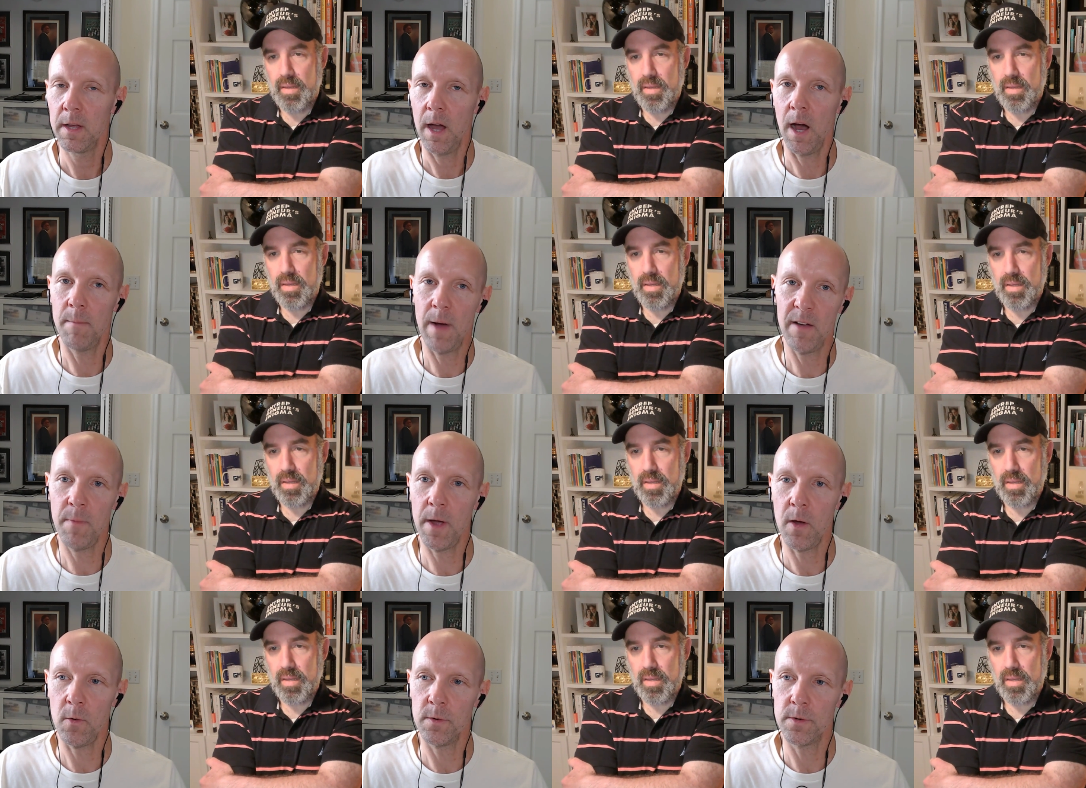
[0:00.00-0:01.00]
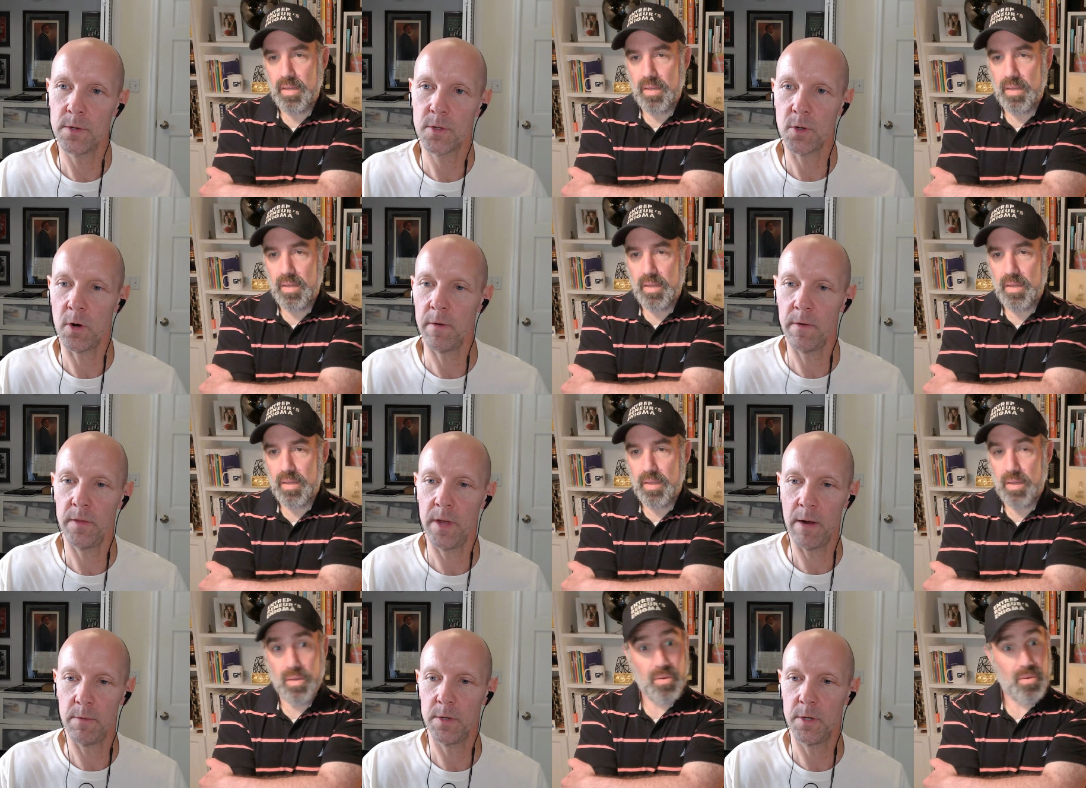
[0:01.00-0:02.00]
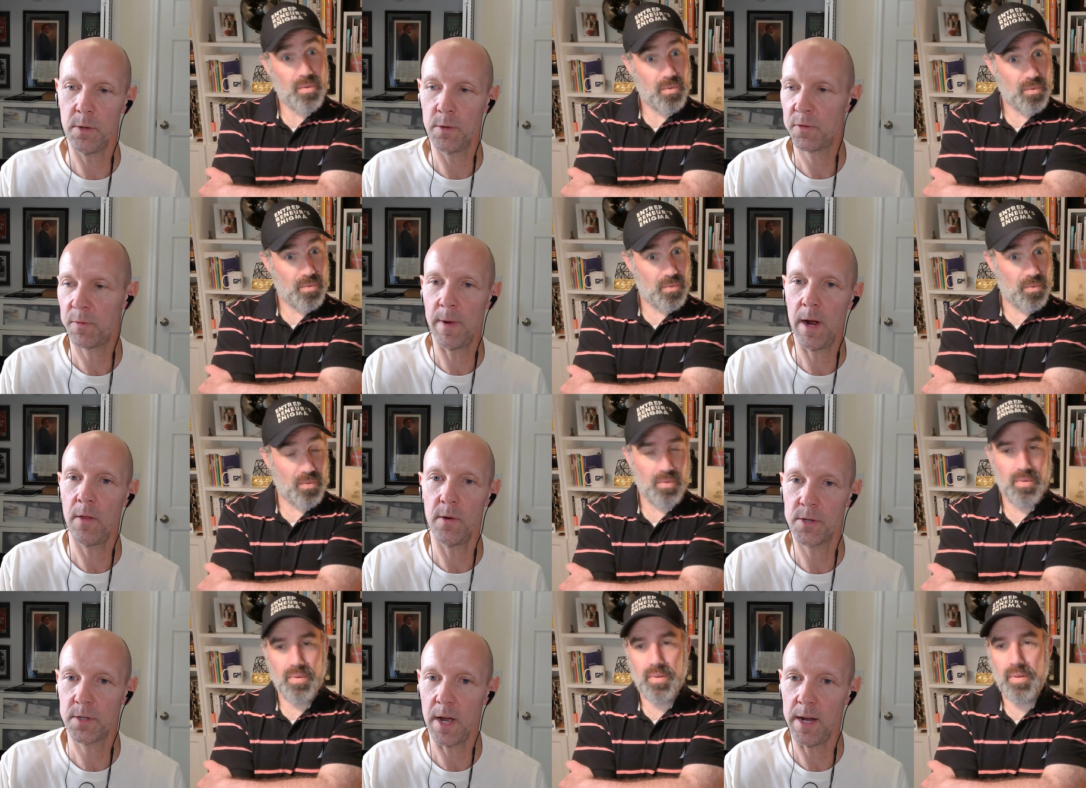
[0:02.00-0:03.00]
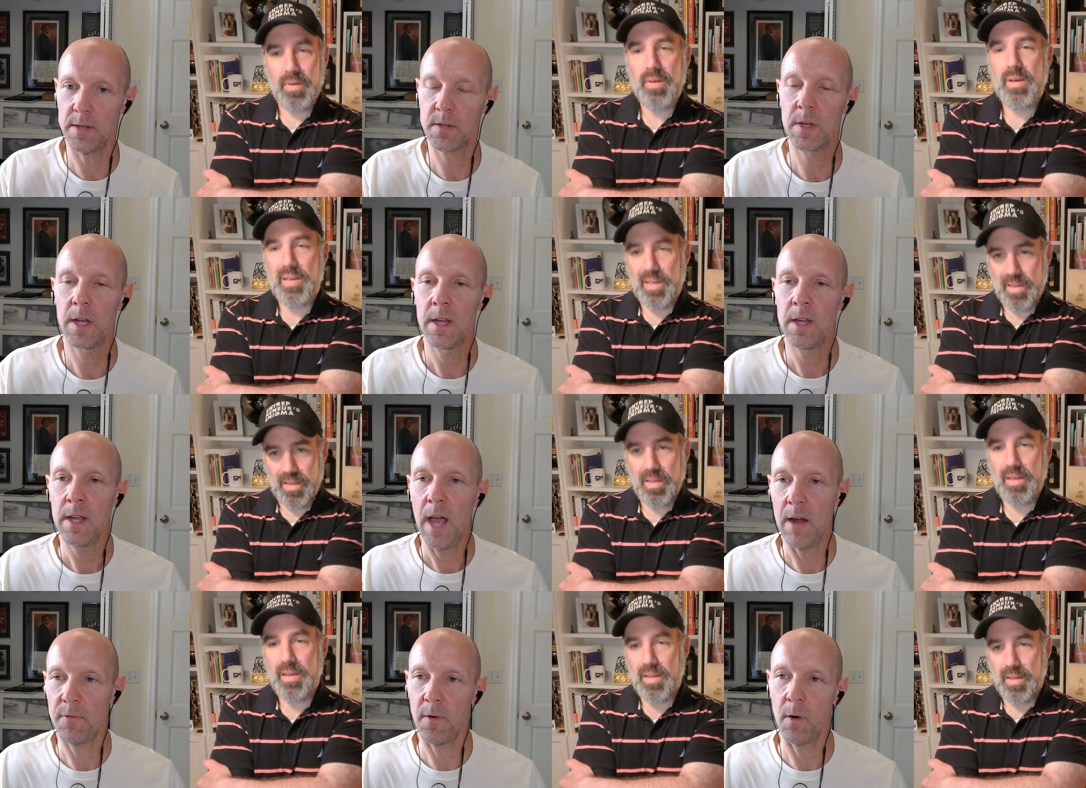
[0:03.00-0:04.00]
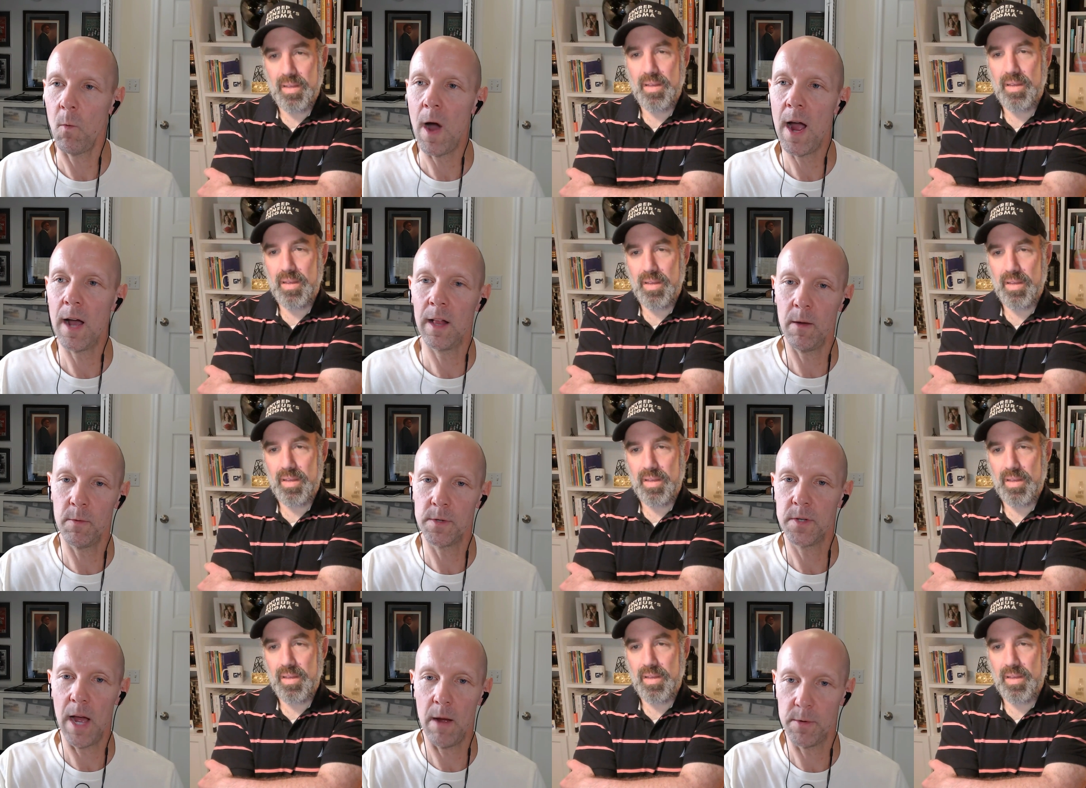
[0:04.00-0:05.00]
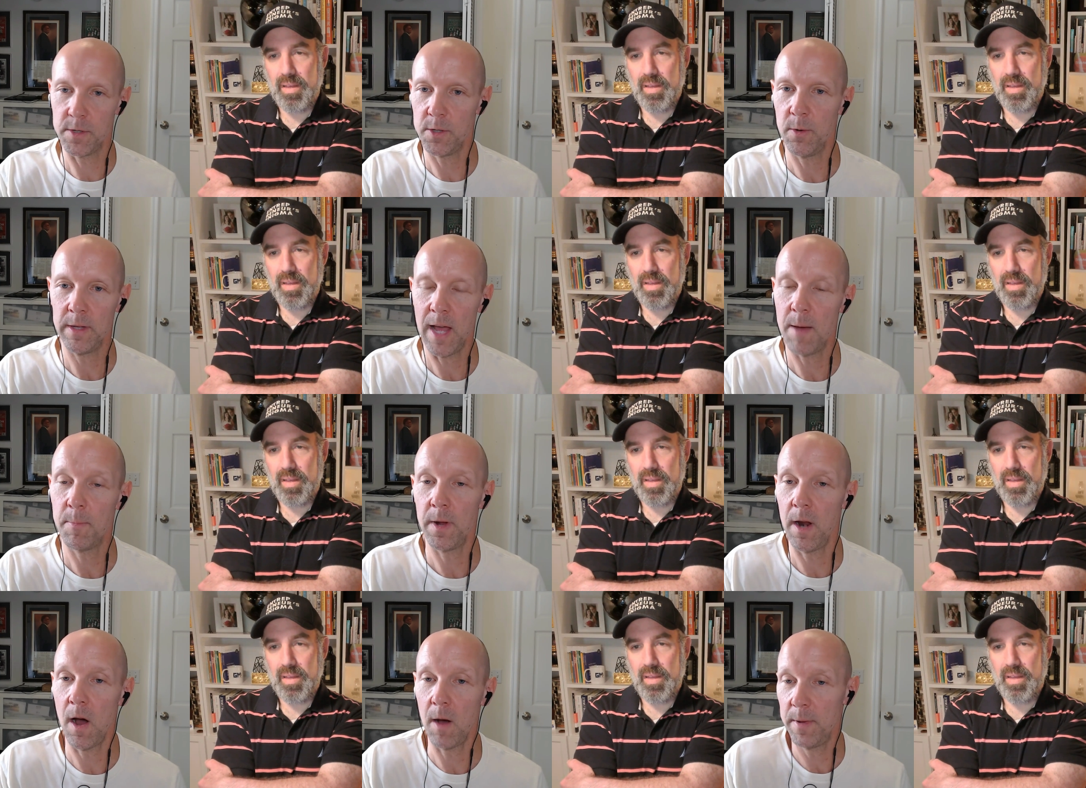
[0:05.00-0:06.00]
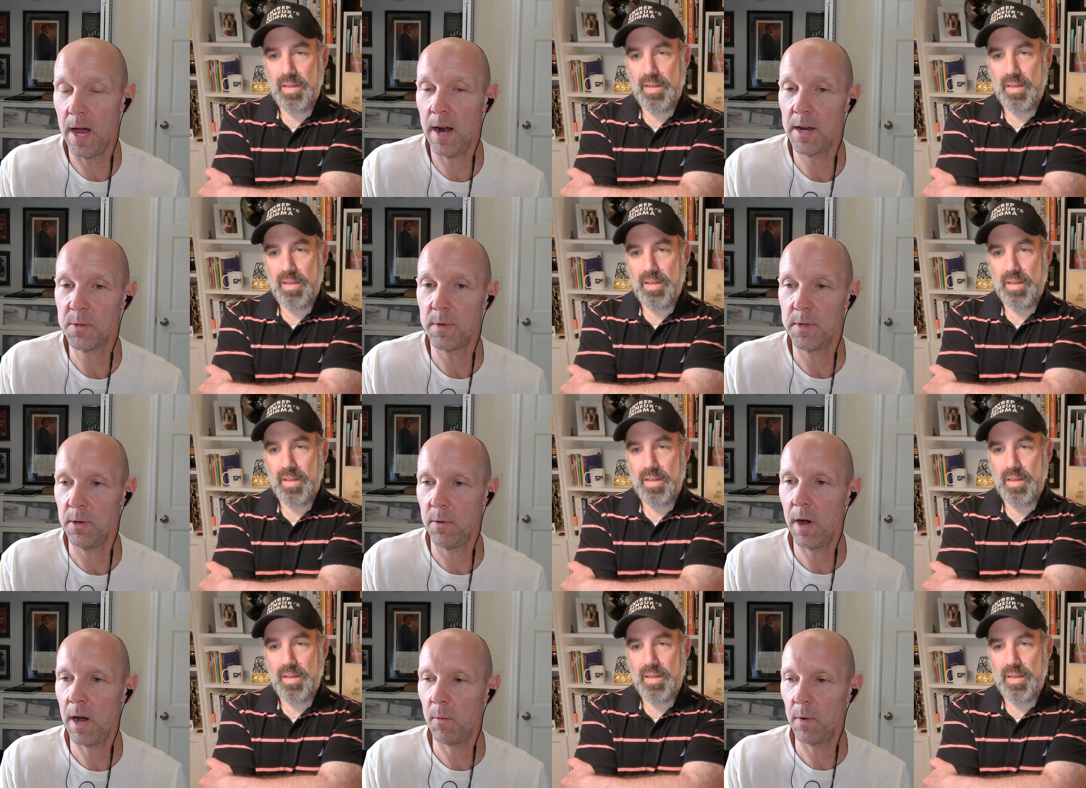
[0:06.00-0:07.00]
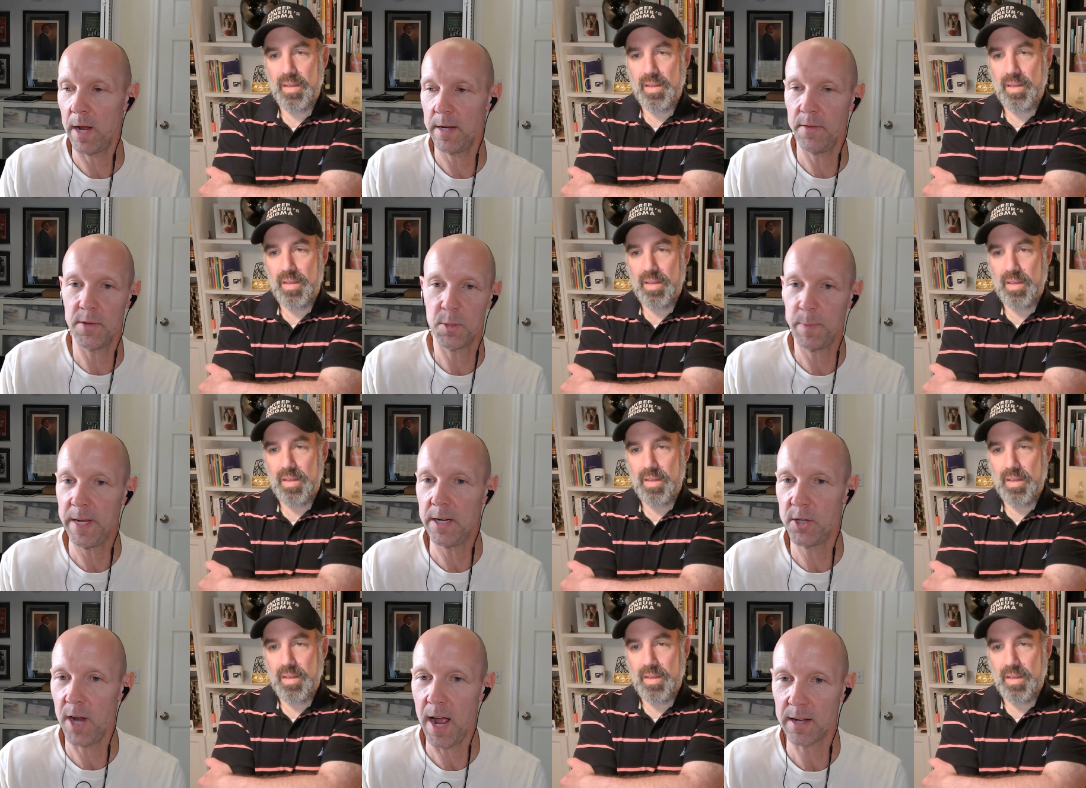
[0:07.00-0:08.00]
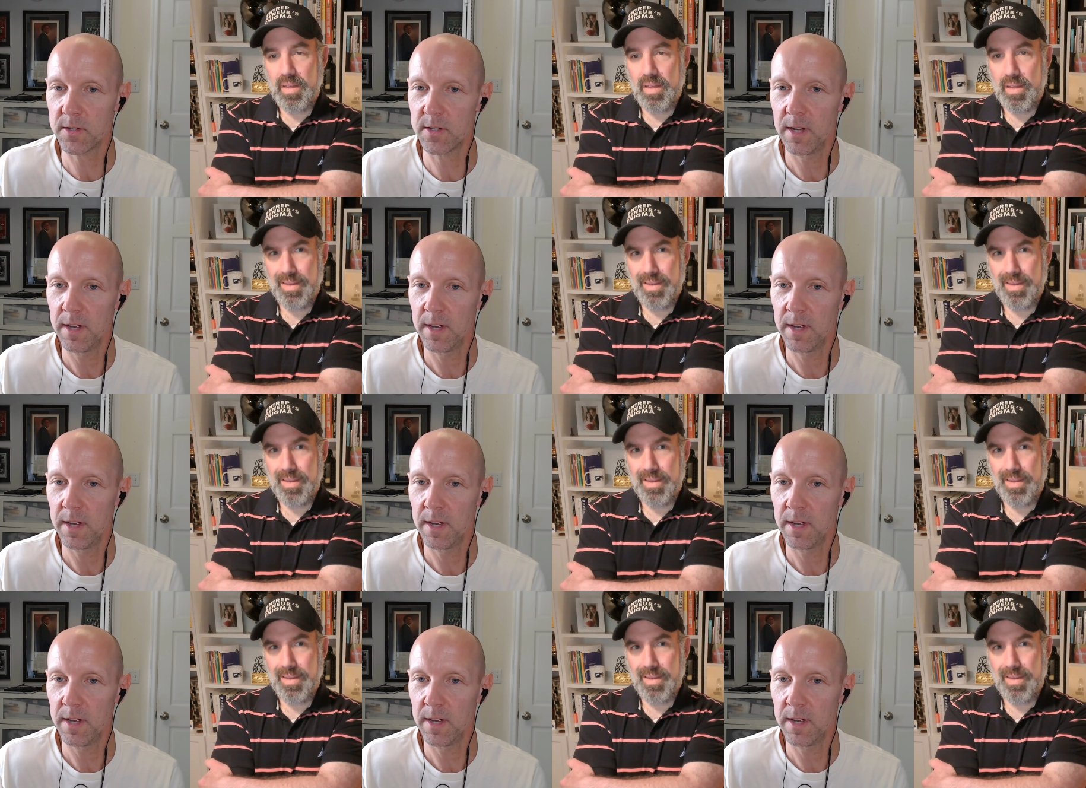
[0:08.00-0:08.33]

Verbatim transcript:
Speaker 1: Um, I have my own server that I was used for my other sites, and for a while I was I was doing that. But I'll be honest with you, uh, when I did the speed checks,